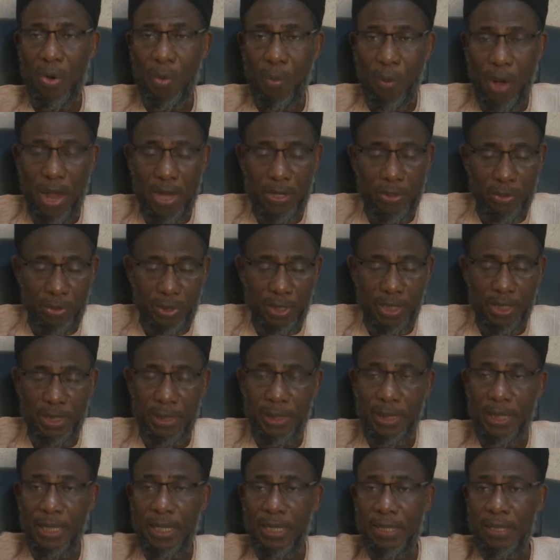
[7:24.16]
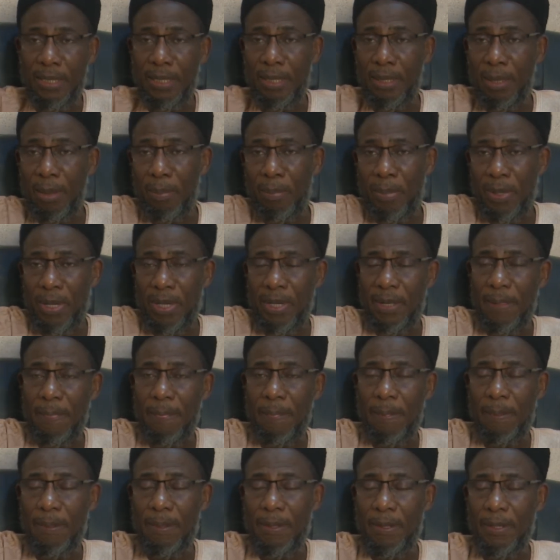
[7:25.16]
Where did you get the other wrapper?
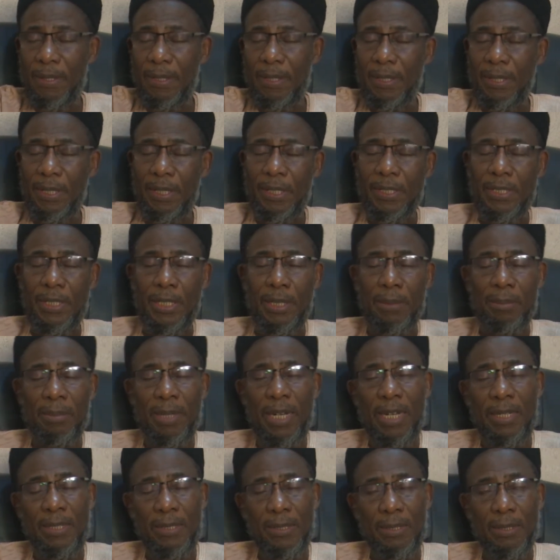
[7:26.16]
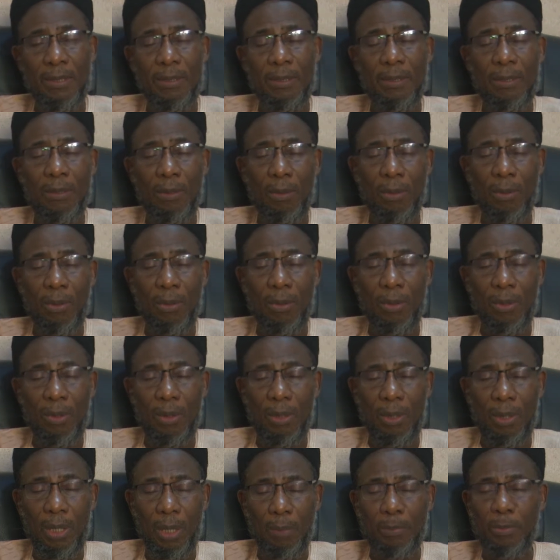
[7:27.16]
He said, my son,
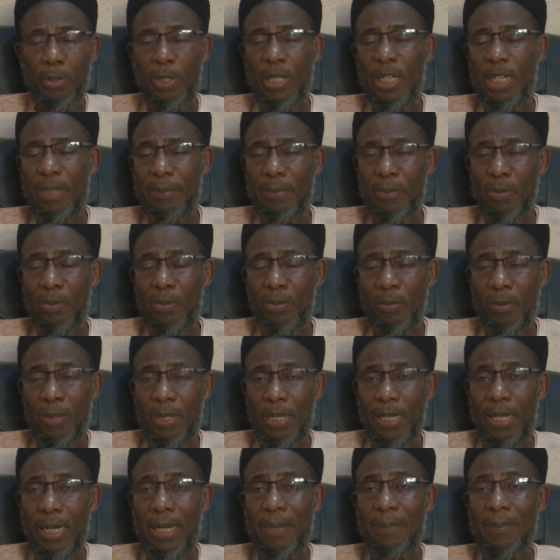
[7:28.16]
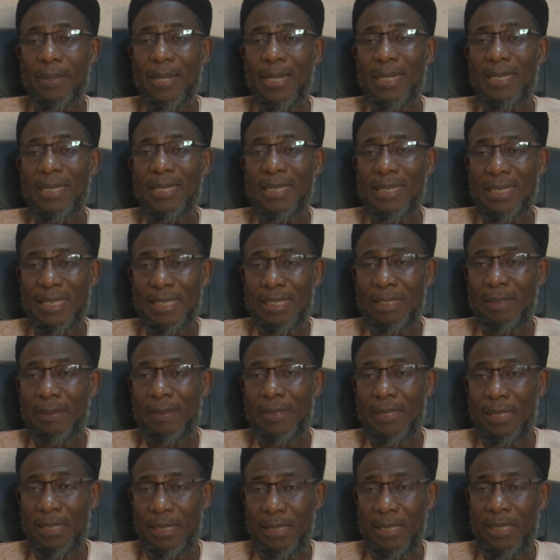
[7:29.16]
Abdullah ibn Umar, come and tell
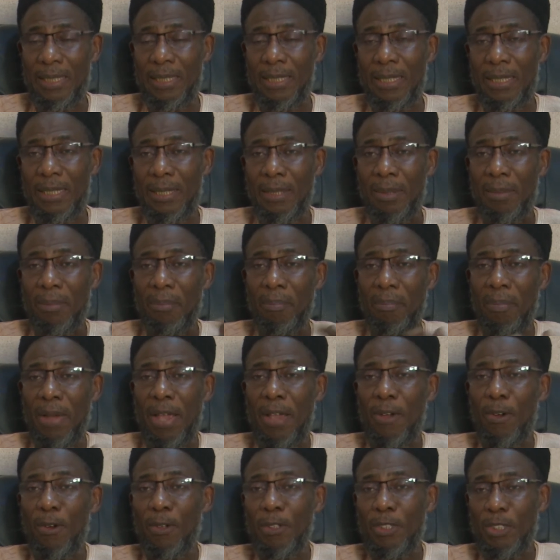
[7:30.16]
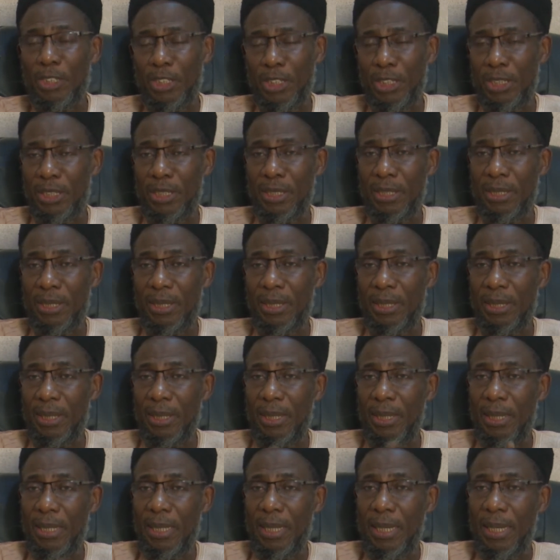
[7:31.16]
me. Say, yeah, my own share,
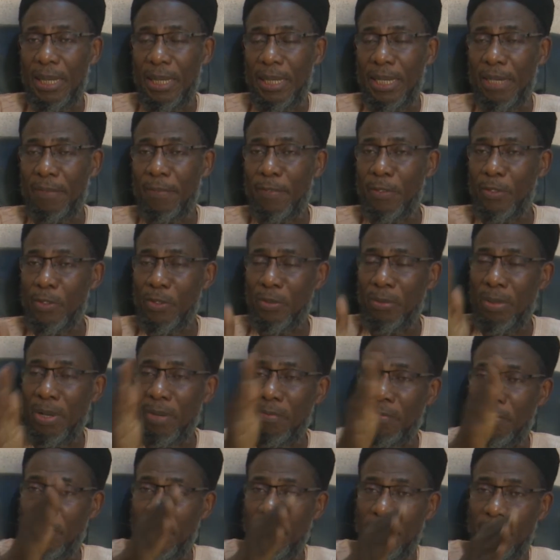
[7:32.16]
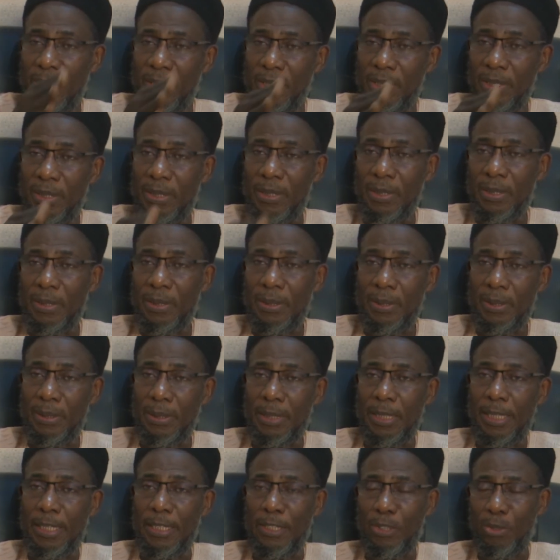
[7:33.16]
I gave it to my father.
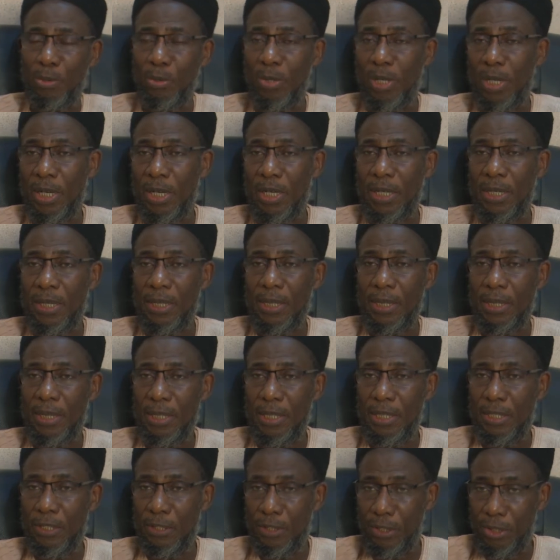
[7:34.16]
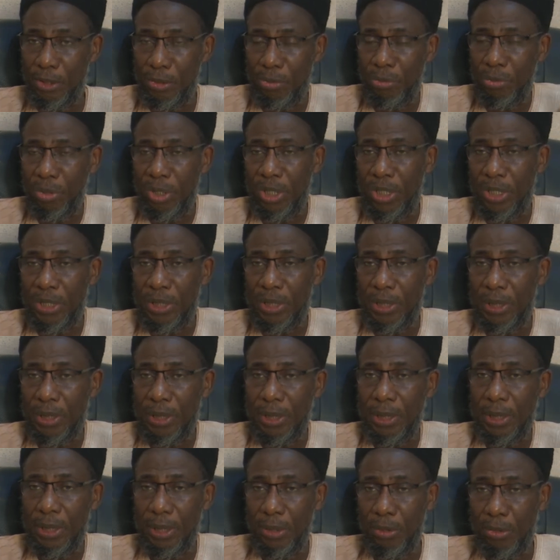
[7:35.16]
That is why he saw it,
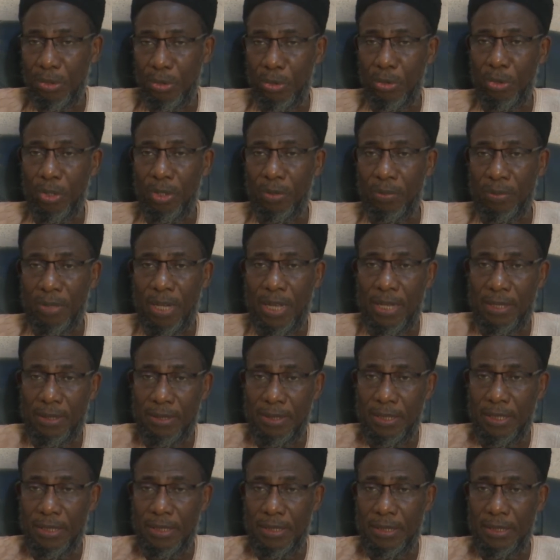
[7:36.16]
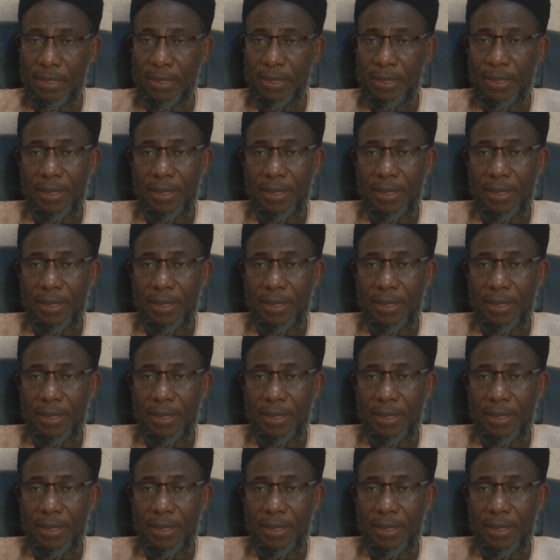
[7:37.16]
you saw him like this.